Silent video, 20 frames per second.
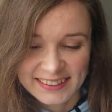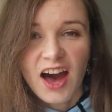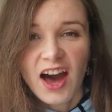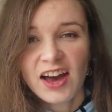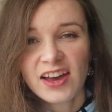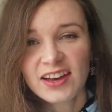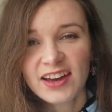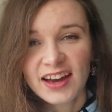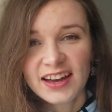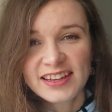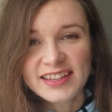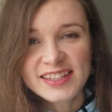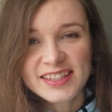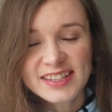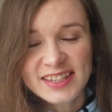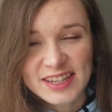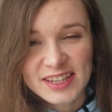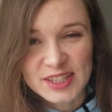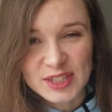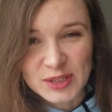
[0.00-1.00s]
Hi
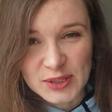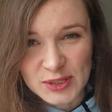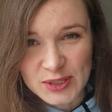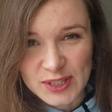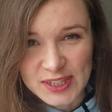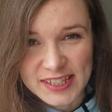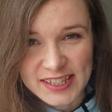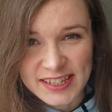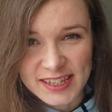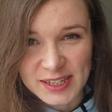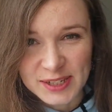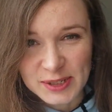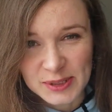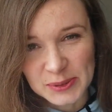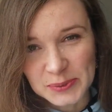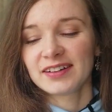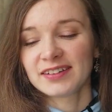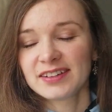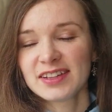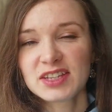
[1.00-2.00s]
guys, it's good to see
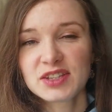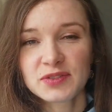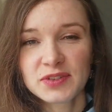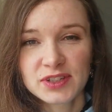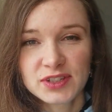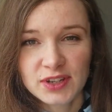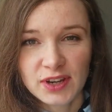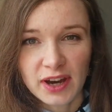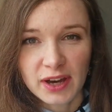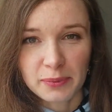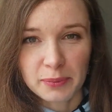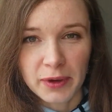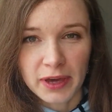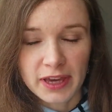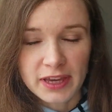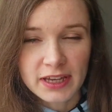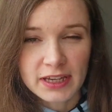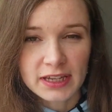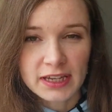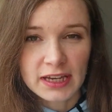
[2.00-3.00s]
you. This video I
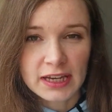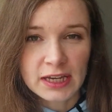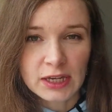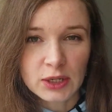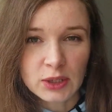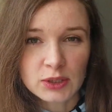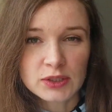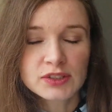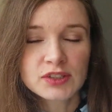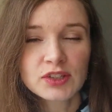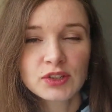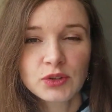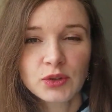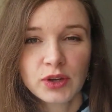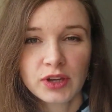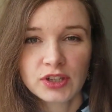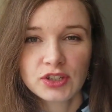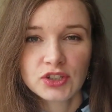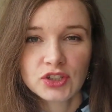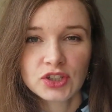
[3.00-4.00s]
make a
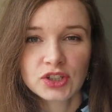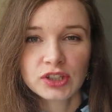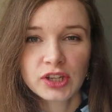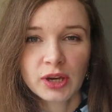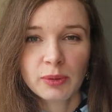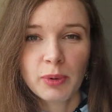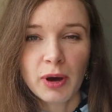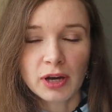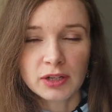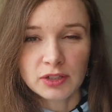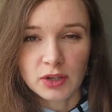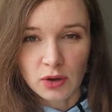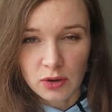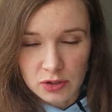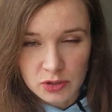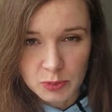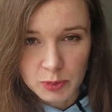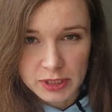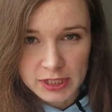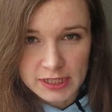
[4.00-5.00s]
continuation about
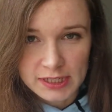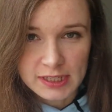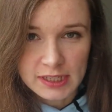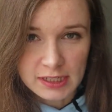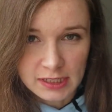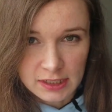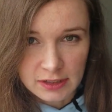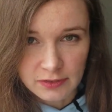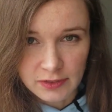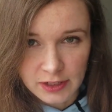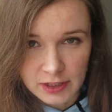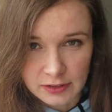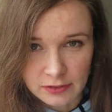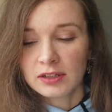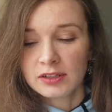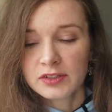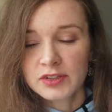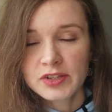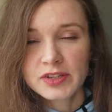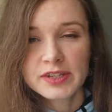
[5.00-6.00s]
hospitals in Lviv.
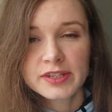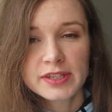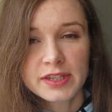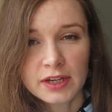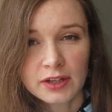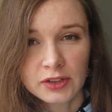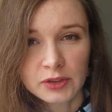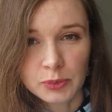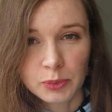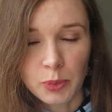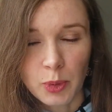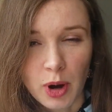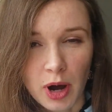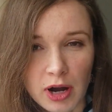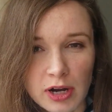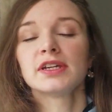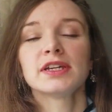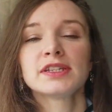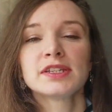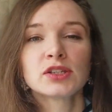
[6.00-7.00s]
This is the second
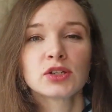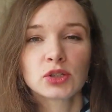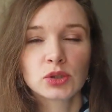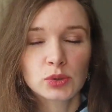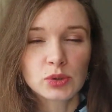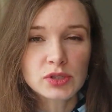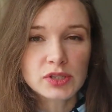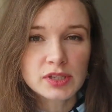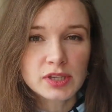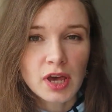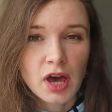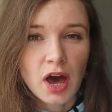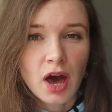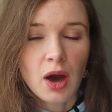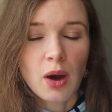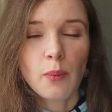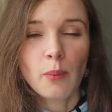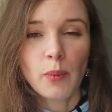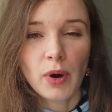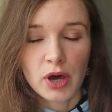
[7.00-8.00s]
part. It includes
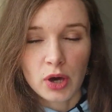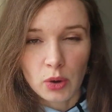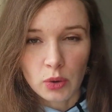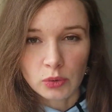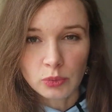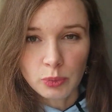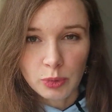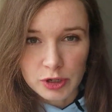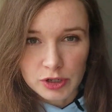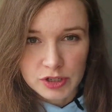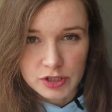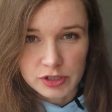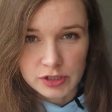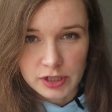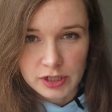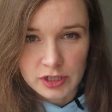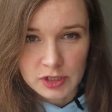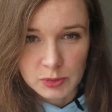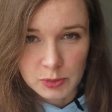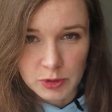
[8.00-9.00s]
my own personal
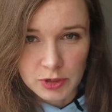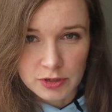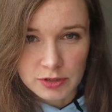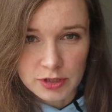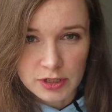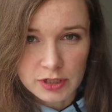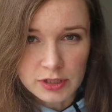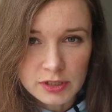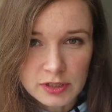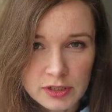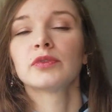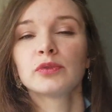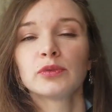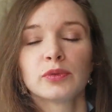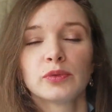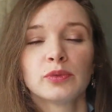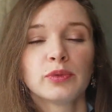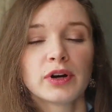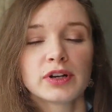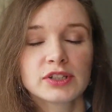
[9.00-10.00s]
experience.
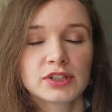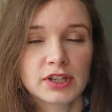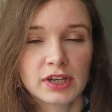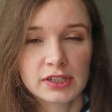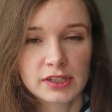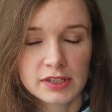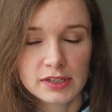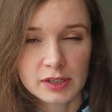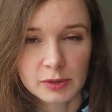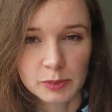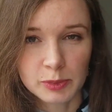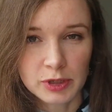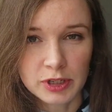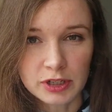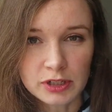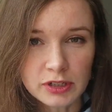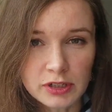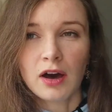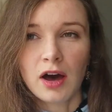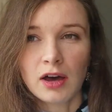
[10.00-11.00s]
Where did I
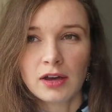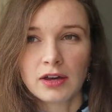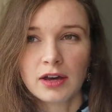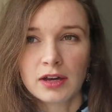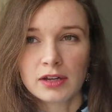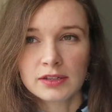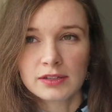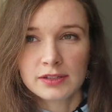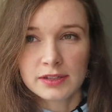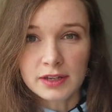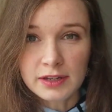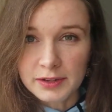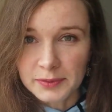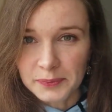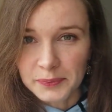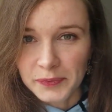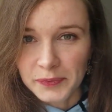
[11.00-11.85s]
disappear? I got sick